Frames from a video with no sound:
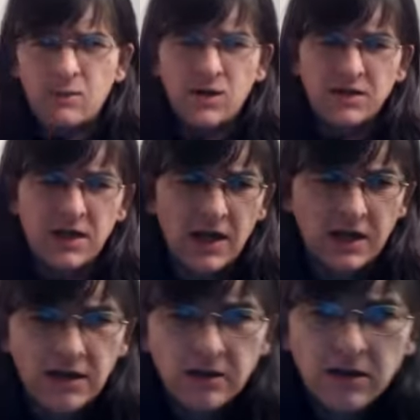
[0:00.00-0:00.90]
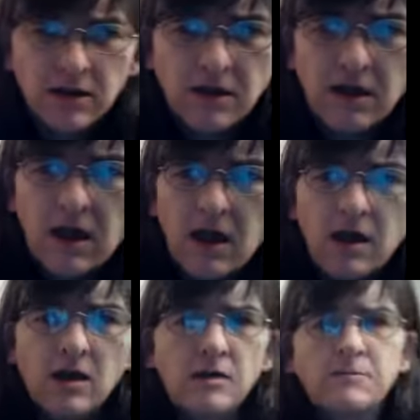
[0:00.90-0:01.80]
what it is, and I
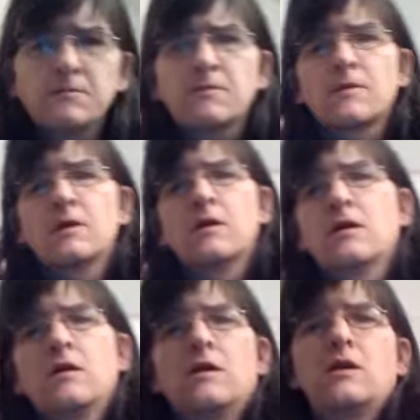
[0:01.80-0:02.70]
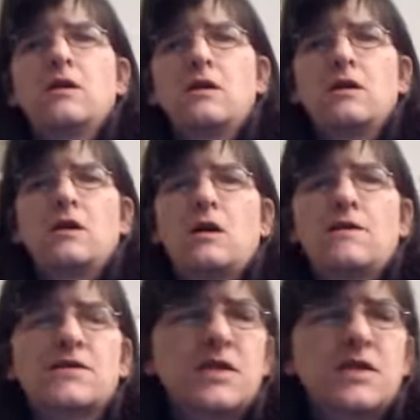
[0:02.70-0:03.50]
don't even know if it's Warhammer.